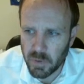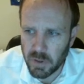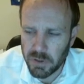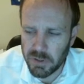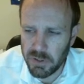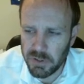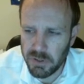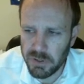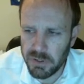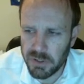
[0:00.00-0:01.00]

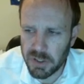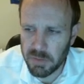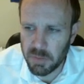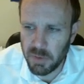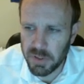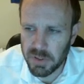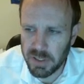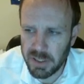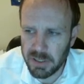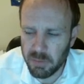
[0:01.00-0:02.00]
There just comes a point in
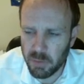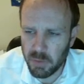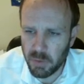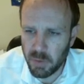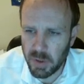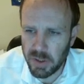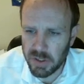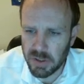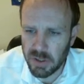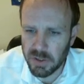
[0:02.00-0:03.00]
time where,
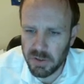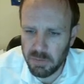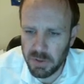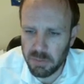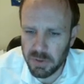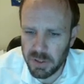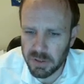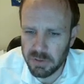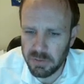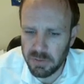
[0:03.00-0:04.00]
as long as you've been
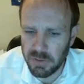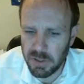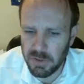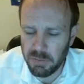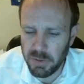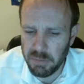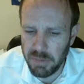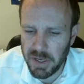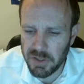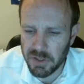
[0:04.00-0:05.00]
productive and you've been
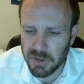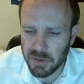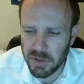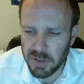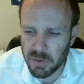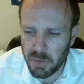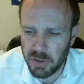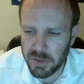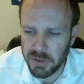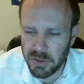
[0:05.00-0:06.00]
managing your things
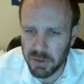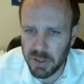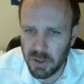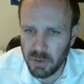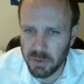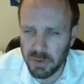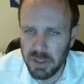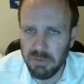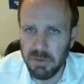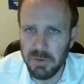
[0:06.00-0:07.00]
well, that you get older, and
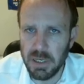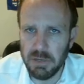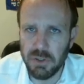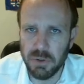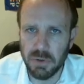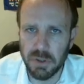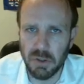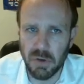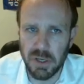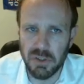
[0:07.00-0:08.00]
even if you have children
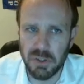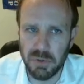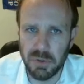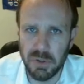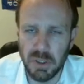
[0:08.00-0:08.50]
and grandchildren,